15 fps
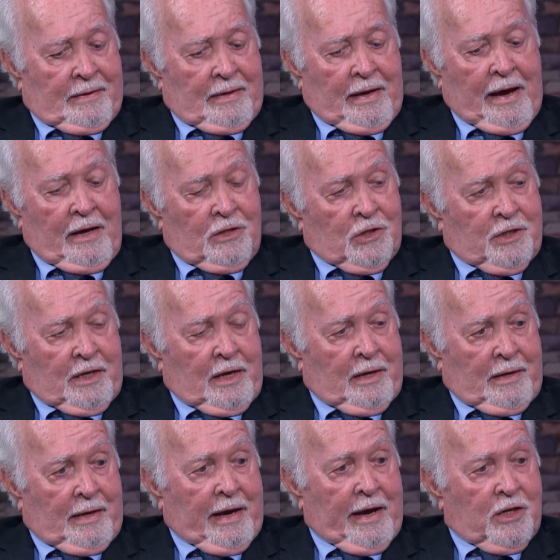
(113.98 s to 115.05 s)

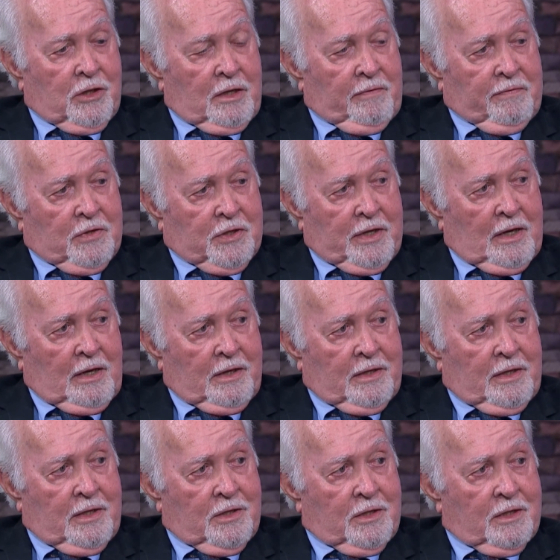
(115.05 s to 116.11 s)
excellent
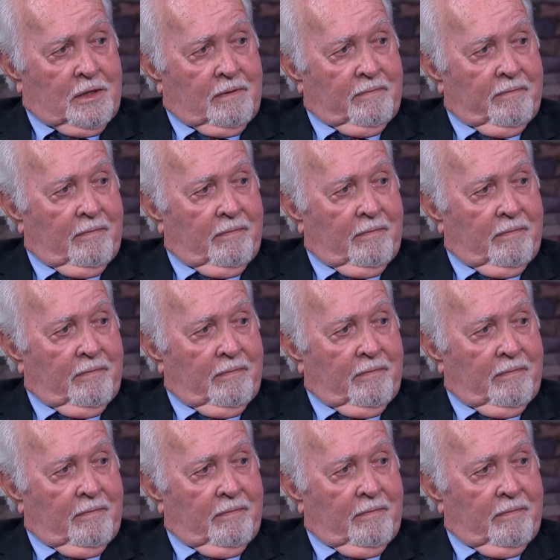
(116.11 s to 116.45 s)
facilities,